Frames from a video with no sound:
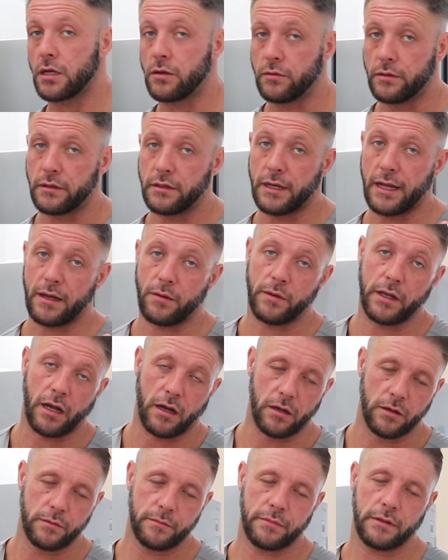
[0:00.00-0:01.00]
So now we're
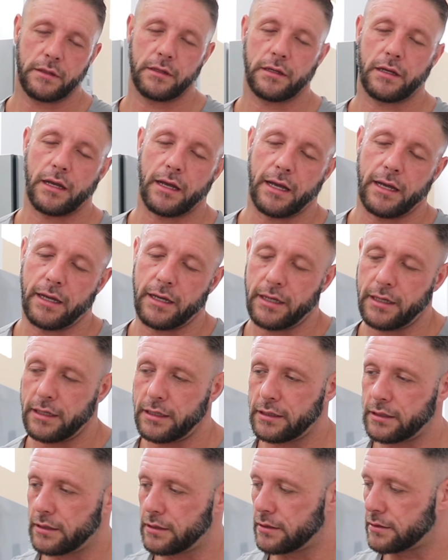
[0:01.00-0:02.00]
home,
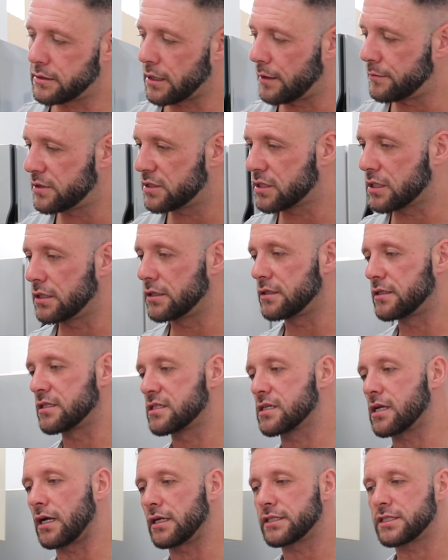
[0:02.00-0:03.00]
and I'm just going to
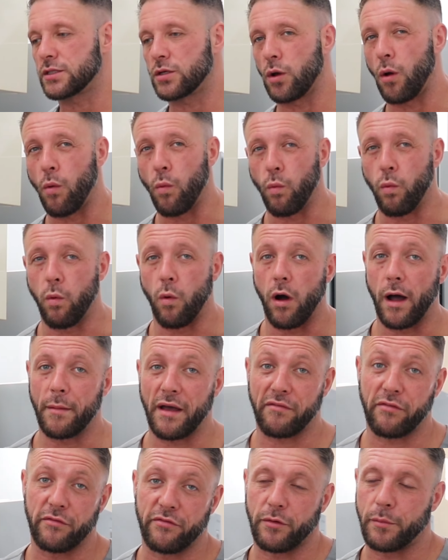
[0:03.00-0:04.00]
discuss what I'm
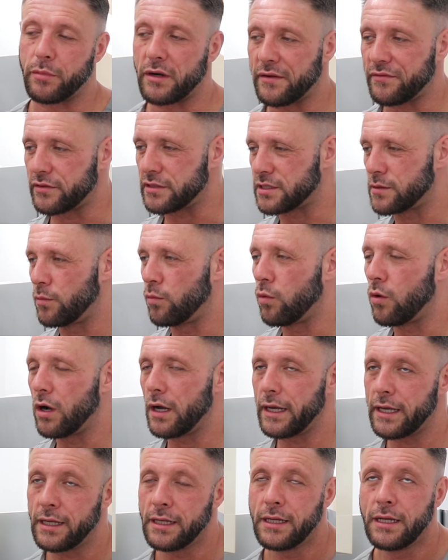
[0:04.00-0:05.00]
having for breakfast and
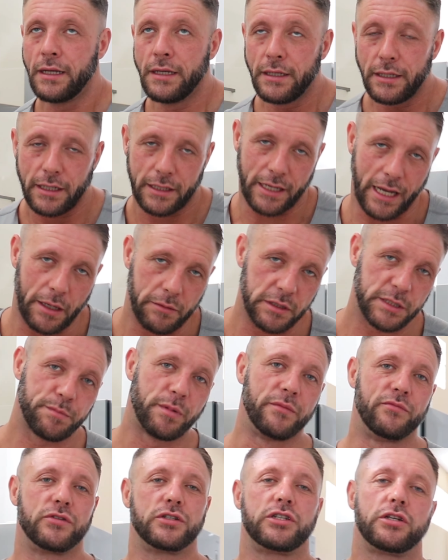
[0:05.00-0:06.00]
why, and how it's
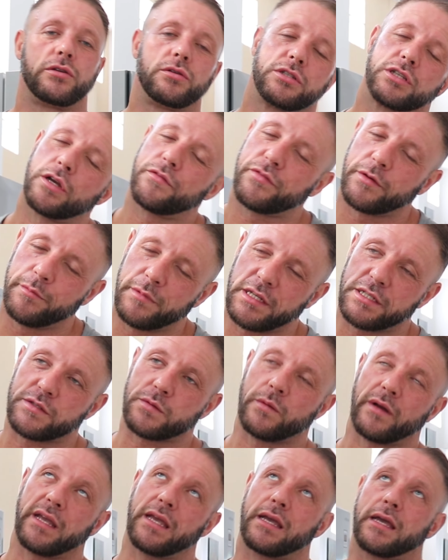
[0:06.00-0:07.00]
been reduced. So from
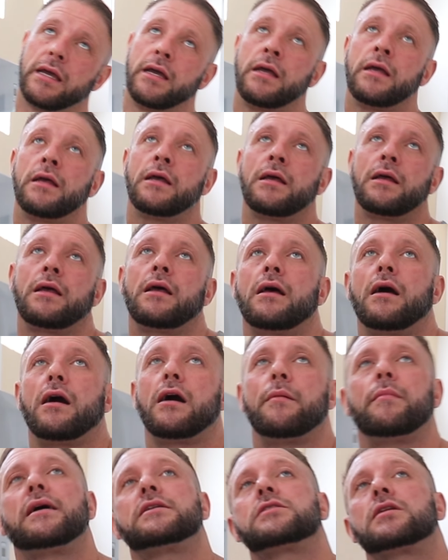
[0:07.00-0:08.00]
this week,
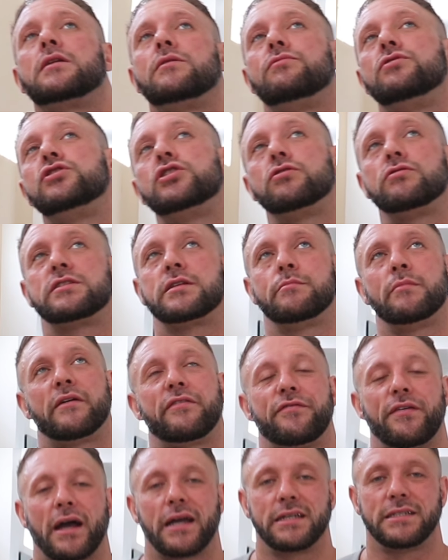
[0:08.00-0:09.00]
I'm actually reducing my
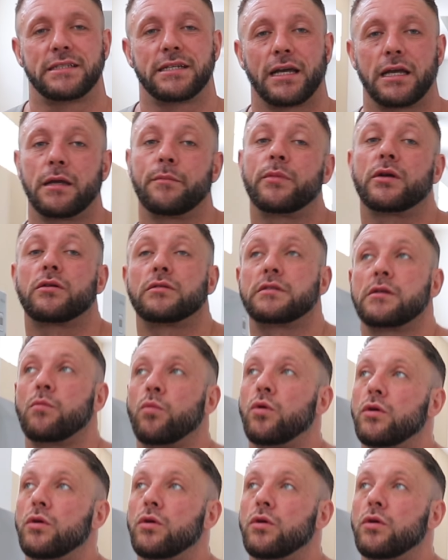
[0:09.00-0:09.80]
fat intake because it